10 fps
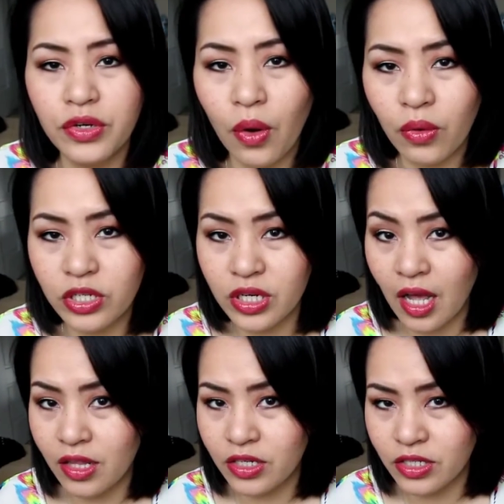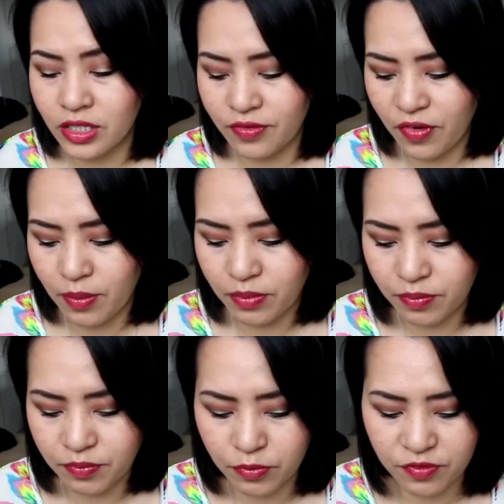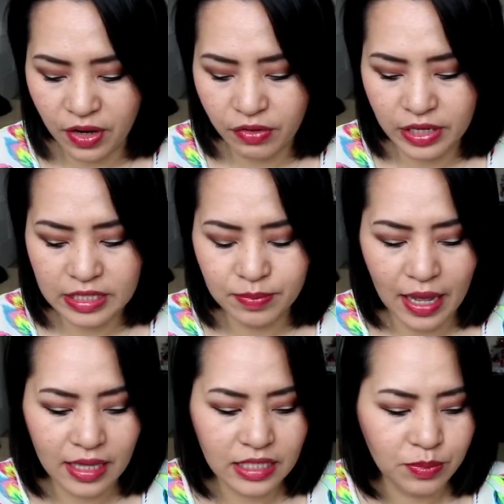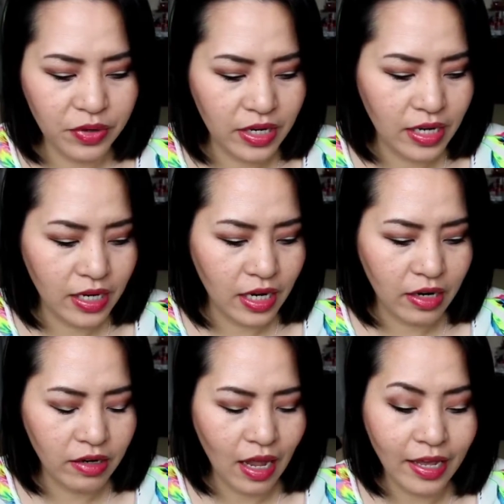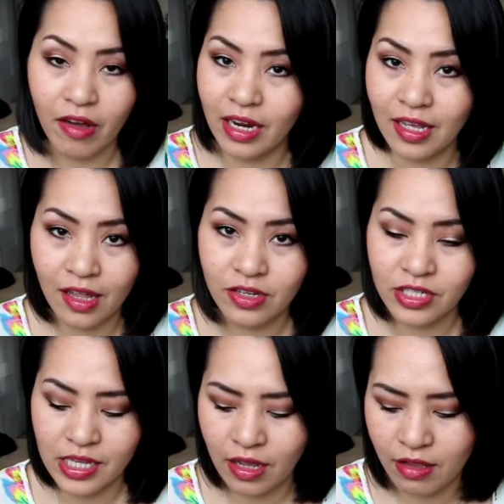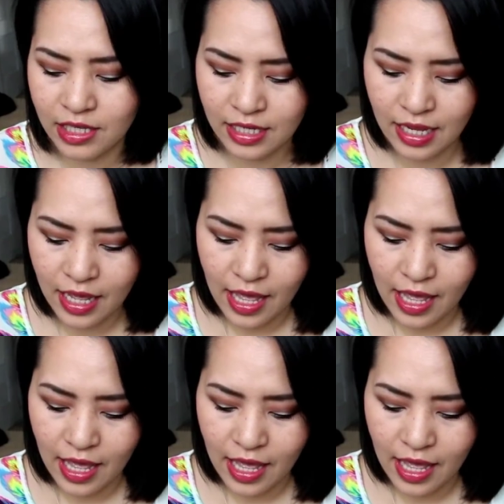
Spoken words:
older colors from various palettes put in here, iconic colors they call it,